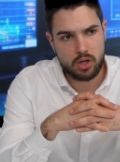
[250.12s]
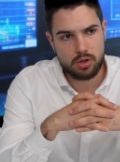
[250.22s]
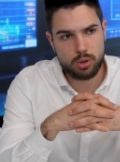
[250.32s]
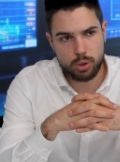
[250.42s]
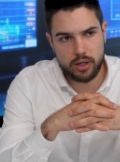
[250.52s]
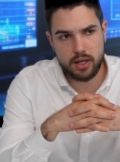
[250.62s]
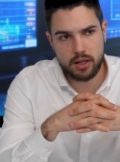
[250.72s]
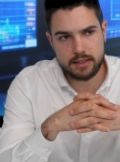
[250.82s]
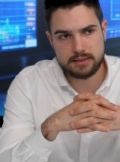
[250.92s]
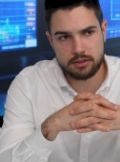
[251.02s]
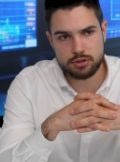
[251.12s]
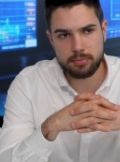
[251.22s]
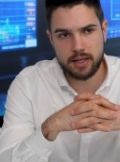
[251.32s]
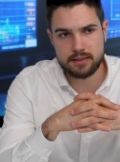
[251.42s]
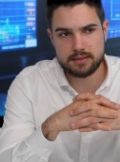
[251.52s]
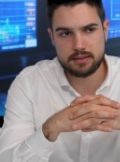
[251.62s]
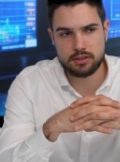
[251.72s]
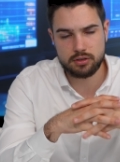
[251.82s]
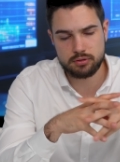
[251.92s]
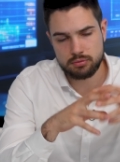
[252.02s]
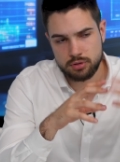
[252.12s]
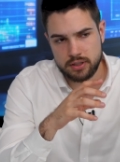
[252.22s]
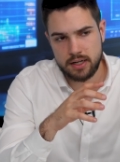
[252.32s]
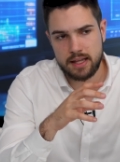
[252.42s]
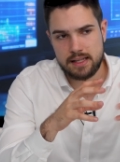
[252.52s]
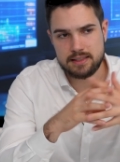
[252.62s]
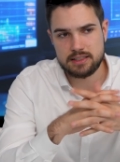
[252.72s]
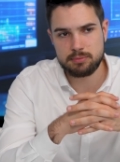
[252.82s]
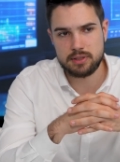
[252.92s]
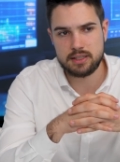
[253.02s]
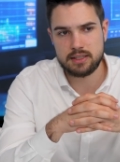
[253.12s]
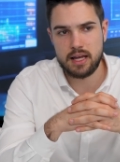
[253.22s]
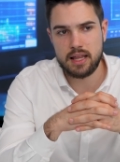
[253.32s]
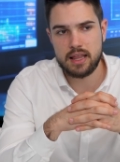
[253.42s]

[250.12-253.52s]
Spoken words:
Looking at the central banks, you know, looking at ECB,